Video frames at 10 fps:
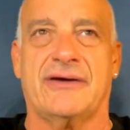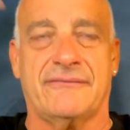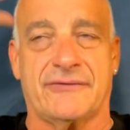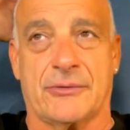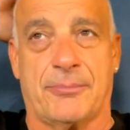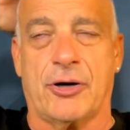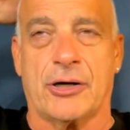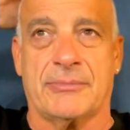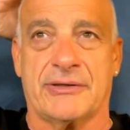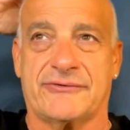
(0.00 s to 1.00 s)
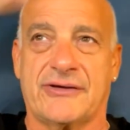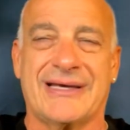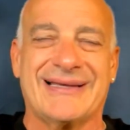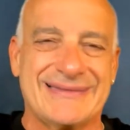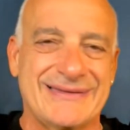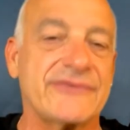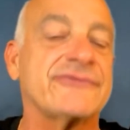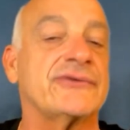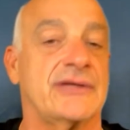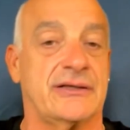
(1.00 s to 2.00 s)
of their apartments
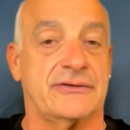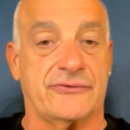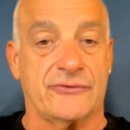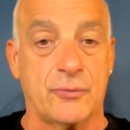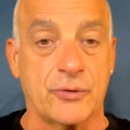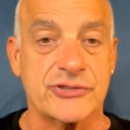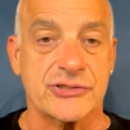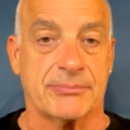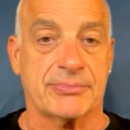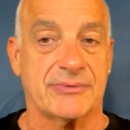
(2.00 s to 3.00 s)
listening to the worship.